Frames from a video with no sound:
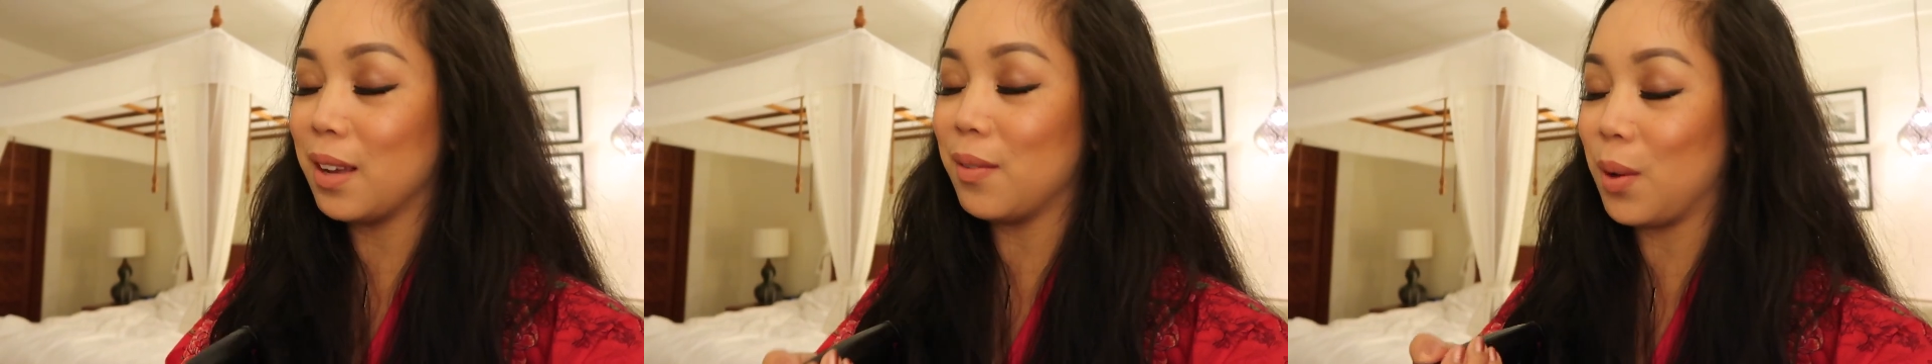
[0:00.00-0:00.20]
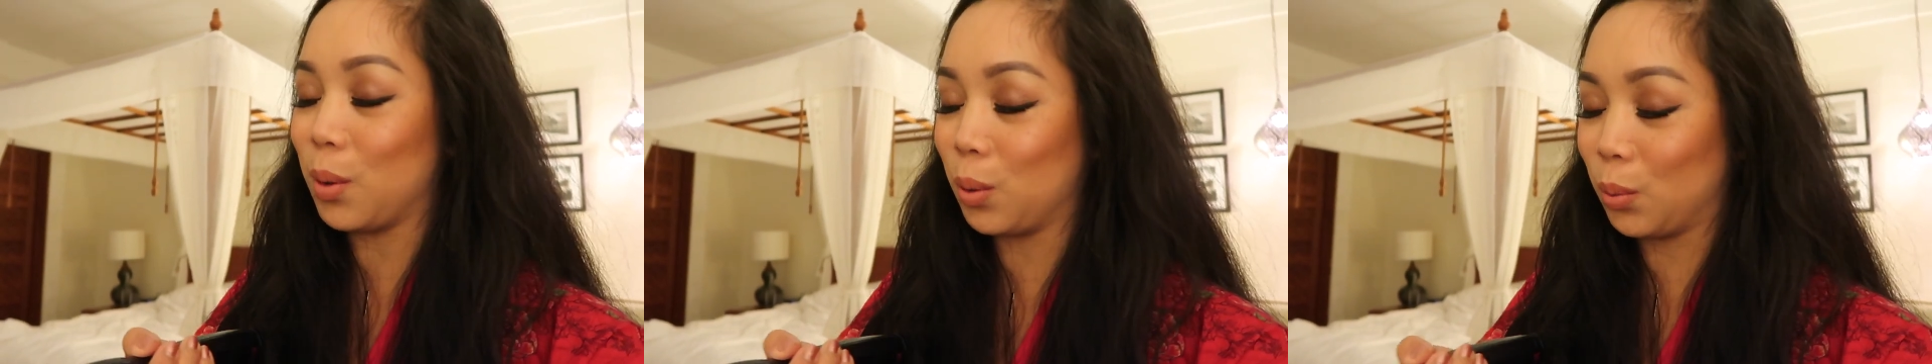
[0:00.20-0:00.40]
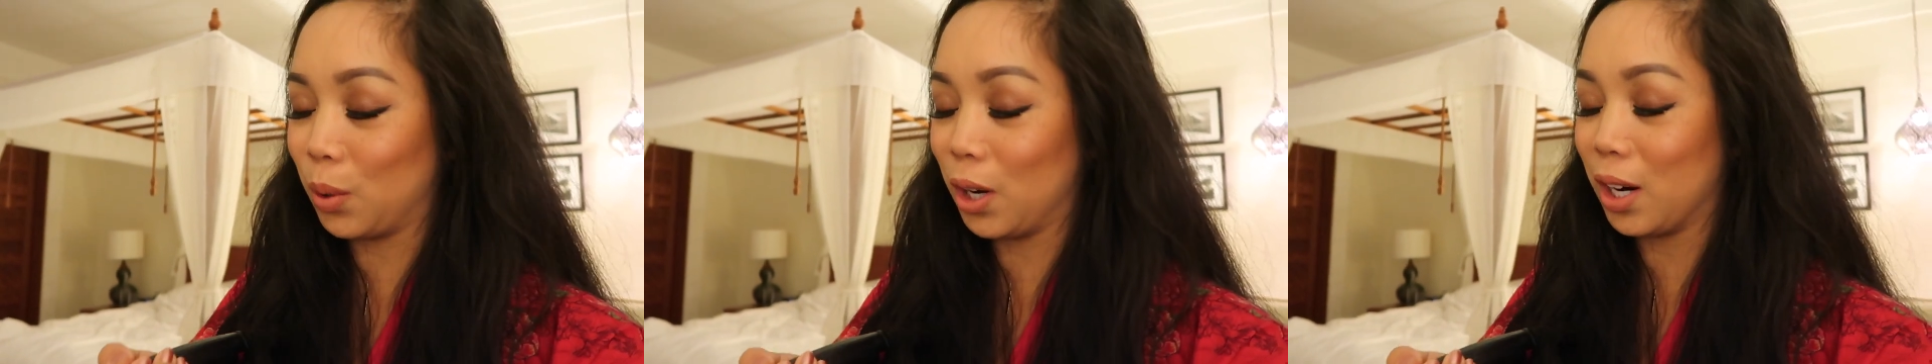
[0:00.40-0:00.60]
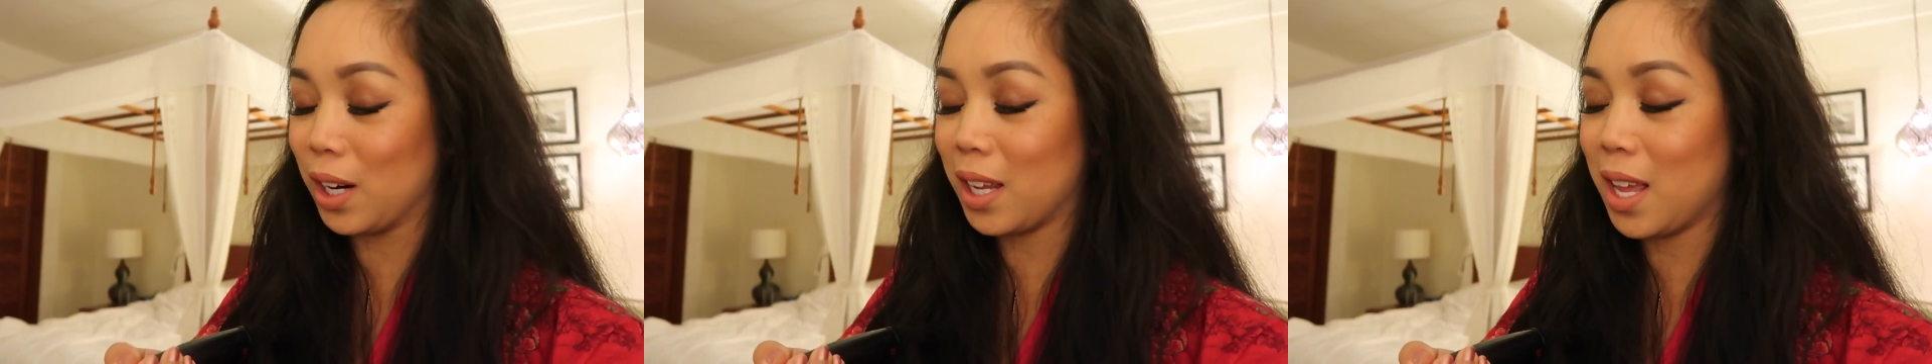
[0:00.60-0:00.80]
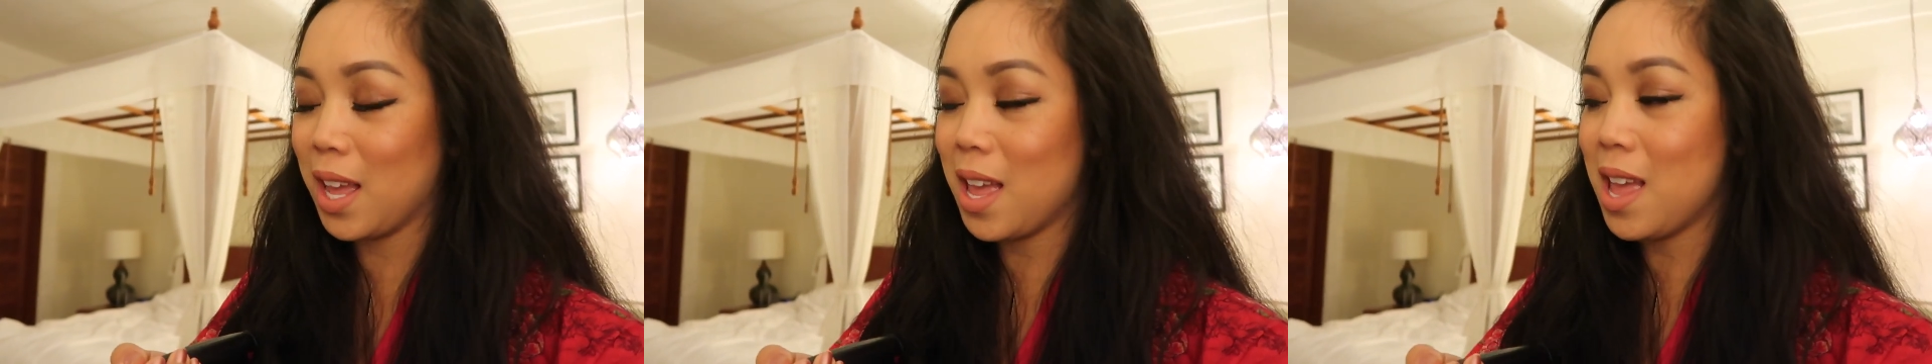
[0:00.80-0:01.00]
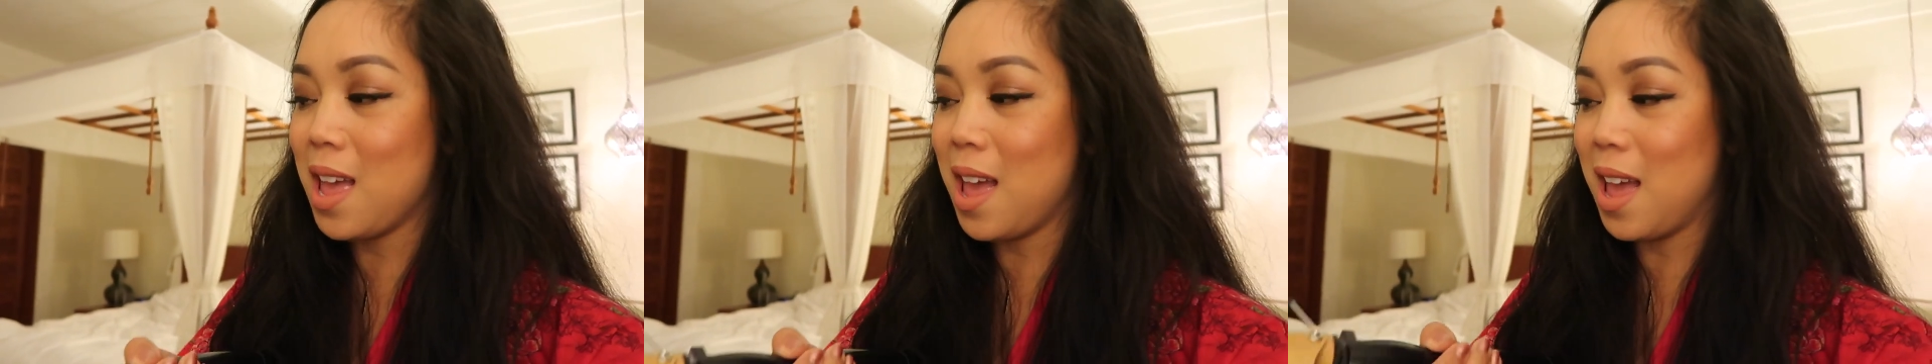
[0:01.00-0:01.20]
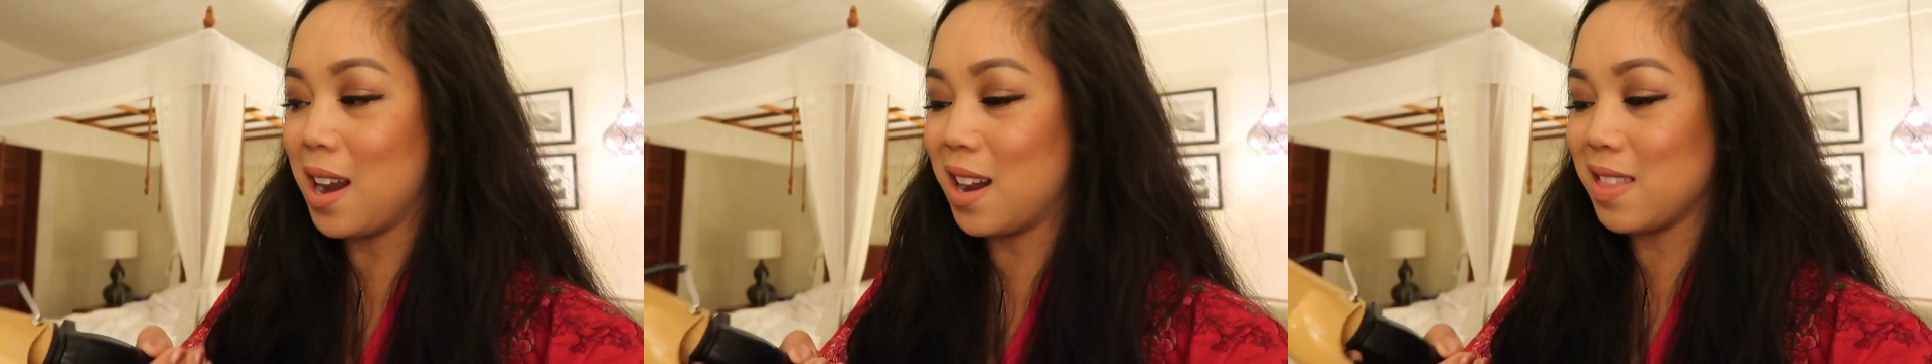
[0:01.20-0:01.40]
if it would work, and